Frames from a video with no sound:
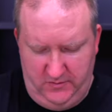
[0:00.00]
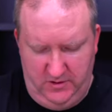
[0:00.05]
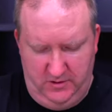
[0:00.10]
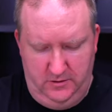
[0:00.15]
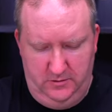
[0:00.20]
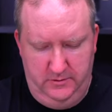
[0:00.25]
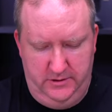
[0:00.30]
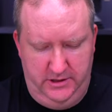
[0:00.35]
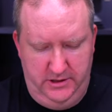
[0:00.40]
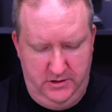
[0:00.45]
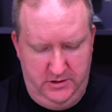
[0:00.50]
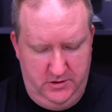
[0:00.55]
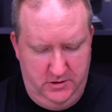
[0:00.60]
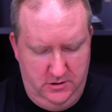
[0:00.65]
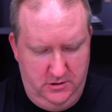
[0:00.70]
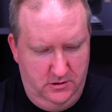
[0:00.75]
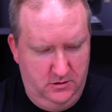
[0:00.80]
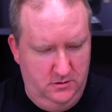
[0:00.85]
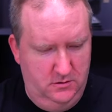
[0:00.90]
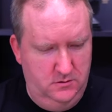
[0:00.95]
All right,
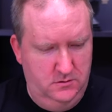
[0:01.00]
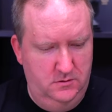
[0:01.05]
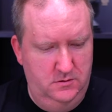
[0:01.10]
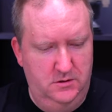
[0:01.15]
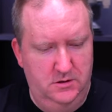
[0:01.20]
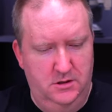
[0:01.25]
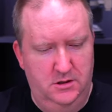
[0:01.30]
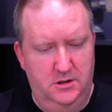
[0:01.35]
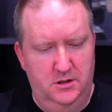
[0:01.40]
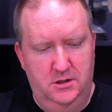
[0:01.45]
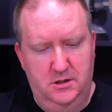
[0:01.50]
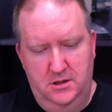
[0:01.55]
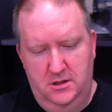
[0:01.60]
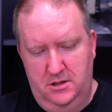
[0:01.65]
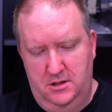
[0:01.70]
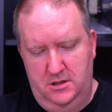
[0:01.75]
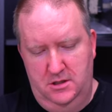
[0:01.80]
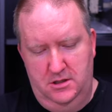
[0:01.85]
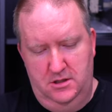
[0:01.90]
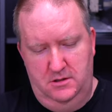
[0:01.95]
so
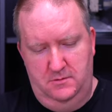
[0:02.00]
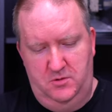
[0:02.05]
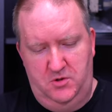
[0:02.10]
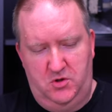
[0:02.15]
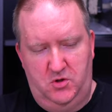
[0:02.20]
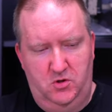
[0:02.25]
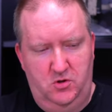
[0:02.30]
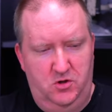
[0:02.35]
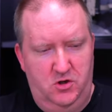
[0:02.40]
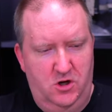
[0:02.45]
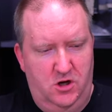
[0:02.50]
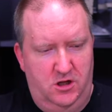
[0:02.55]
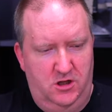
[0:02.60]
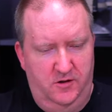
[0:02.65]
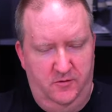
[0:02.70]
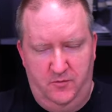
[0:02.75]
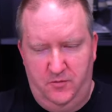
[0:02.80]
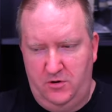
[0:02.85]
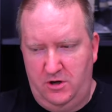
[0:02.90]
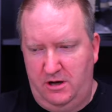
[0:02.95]
sure
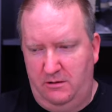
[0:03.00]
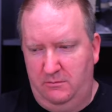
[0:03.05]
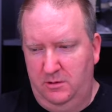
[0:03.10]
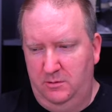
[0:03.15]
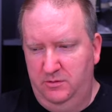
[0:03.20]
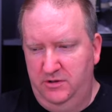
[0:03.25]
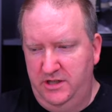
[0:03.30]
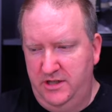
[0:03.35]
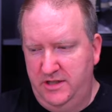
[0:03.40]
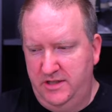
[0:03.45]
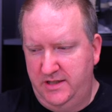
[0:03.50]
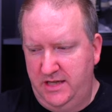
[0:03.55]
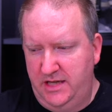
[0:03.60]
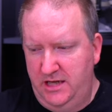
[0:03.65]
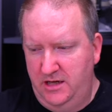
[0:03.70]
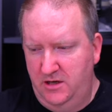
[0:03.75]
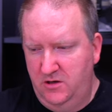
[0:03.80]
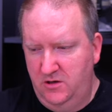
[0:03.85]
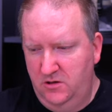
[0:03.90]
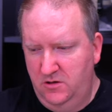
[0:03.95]
y'all have probably
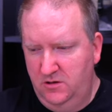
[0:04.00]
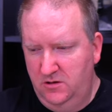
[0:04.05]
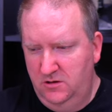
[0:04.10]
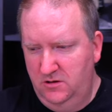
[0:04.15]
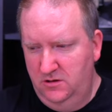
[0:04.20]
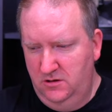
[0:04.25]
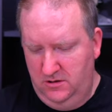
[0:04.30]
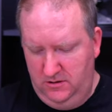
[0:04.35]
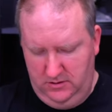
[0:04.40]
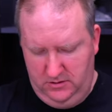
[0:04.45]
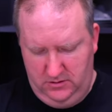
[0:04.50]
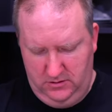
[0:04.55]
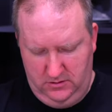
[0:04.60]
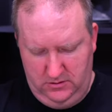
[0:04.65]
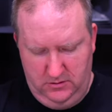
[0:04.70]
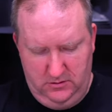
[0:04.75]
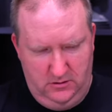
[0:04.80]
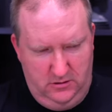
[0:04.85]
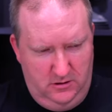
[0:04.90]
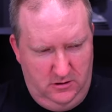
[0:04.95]
seen her
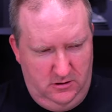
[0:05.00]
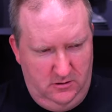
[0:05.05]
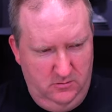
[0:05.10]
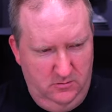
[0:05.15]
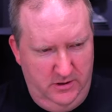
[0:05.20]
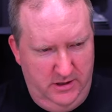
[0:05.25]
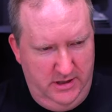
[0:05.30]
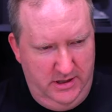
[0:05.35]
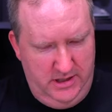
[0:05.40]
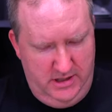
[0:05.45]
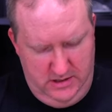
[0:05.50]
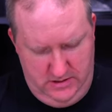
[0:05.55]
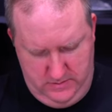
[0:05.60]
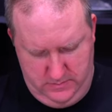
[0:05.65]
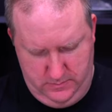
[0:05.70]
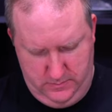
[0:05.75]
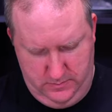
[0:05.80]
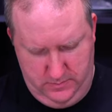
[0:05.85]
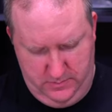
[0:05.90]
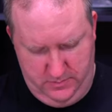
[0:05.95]
already,
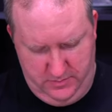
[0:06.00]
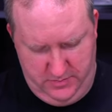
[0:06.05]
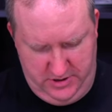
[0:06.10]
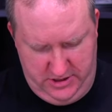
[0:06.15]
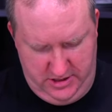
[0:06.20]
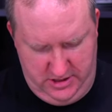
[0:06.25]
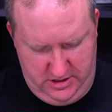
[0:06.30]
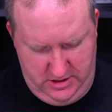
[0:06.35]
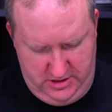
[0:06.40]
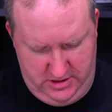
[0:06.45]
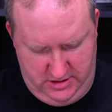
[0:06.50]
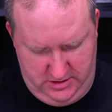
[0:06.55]
but